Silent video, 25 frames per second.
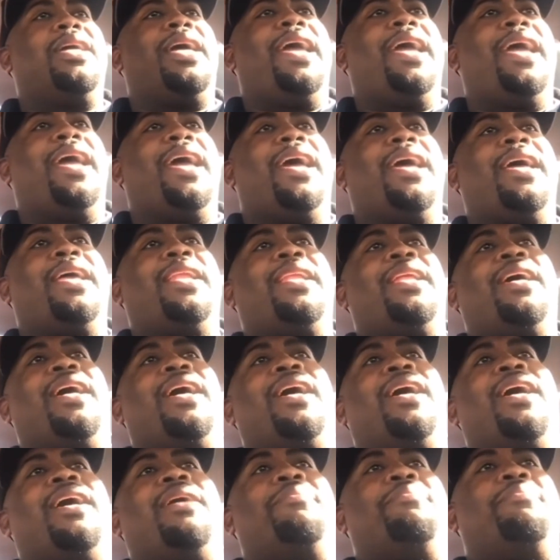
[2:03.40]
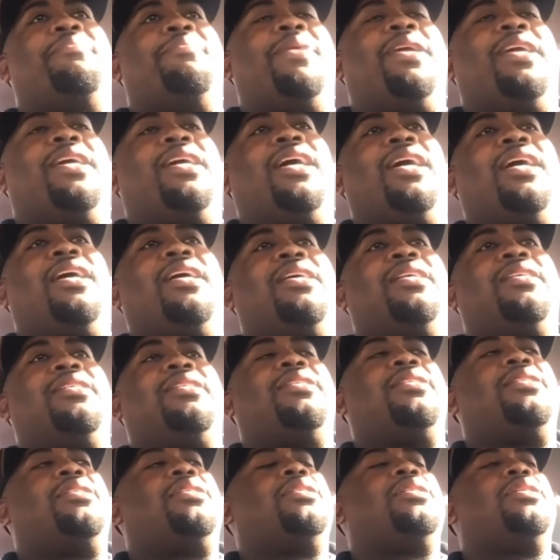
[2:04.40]
and
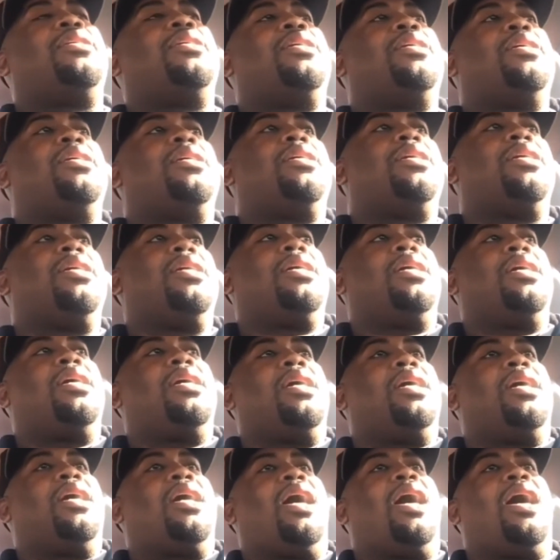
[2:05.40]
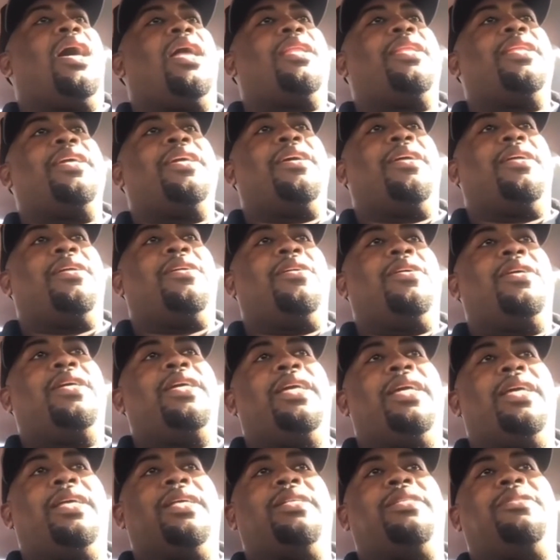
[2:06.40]
because Neil
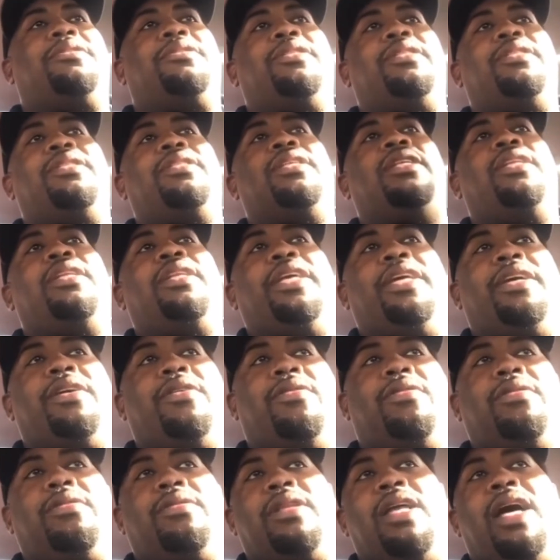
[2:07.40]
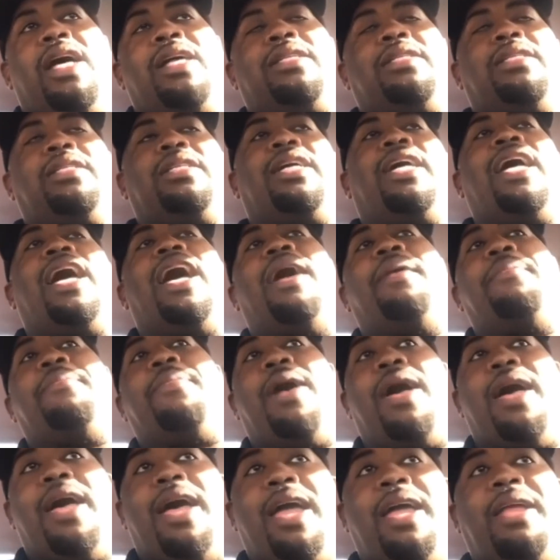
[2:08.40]
Lawson, the guy
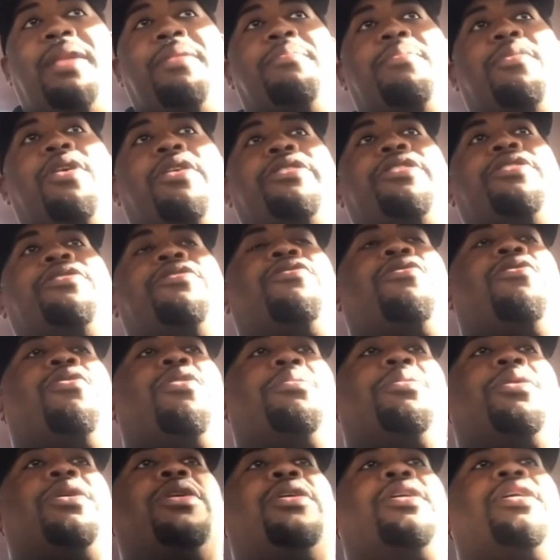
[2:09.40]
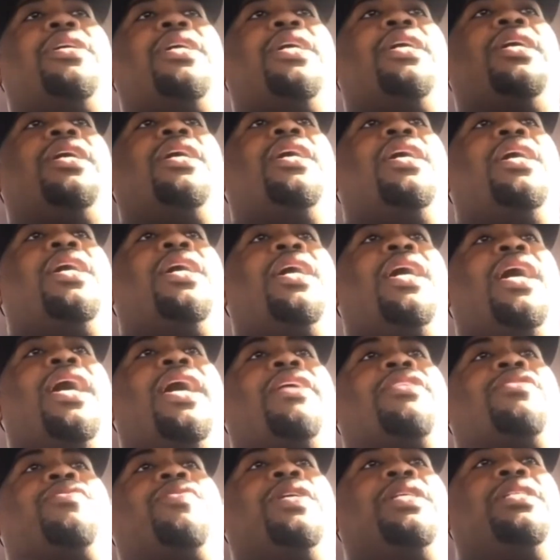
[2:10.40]
behind Merchant Former,
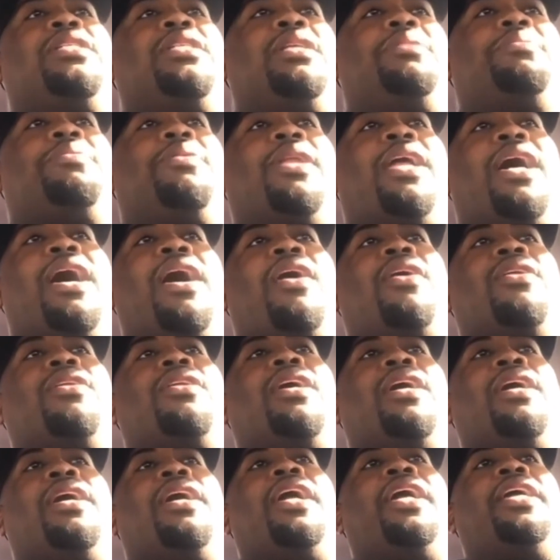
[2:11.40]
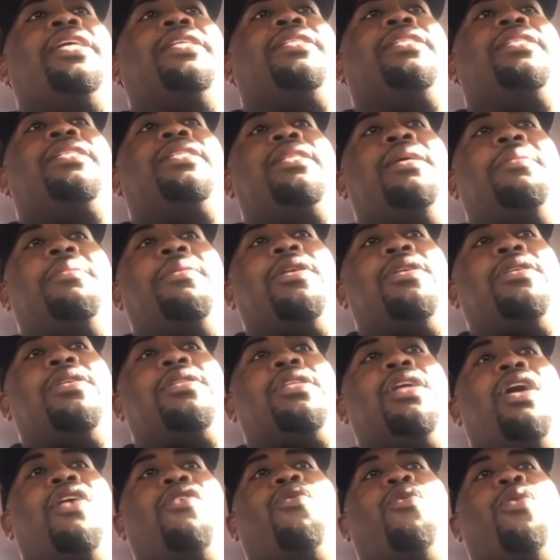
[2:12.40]
has recently put out a similar
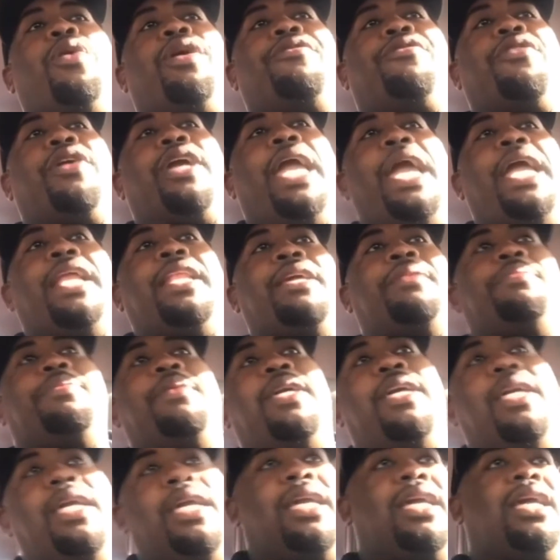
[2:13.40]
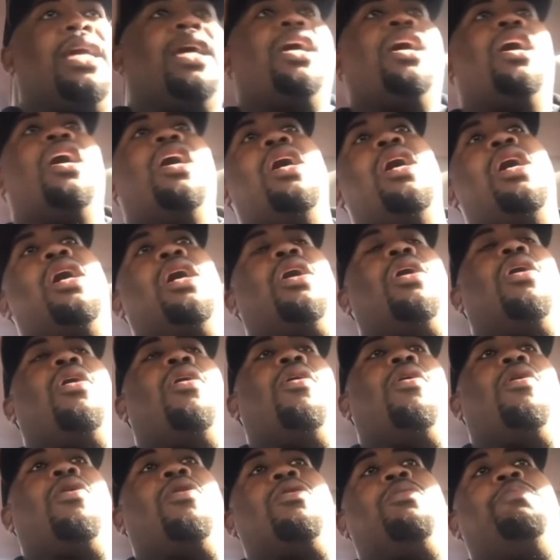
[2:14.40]
software for KDP
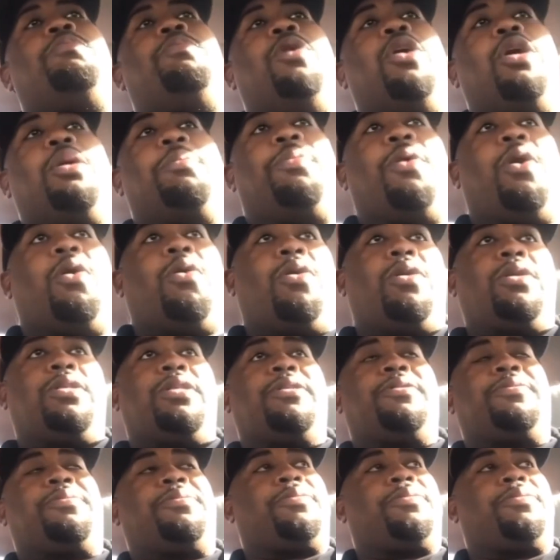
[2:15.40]
called BookBolt.